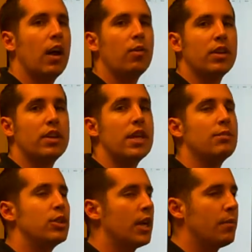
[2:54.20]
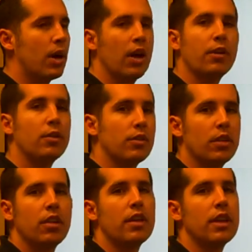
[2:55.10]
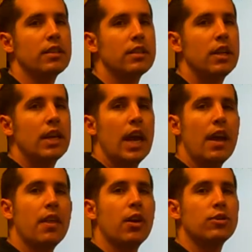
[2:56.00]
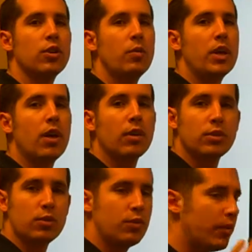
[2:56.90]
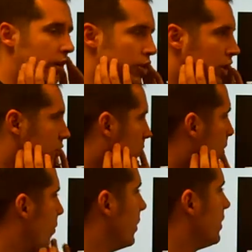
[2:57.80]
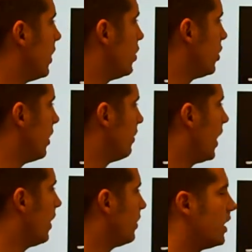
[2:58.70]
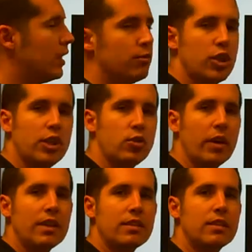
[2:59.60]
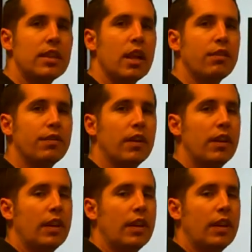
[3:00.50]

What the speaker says: with TMJ, among other things. And then we also do very gentle mobilization of that TMJ joint itself,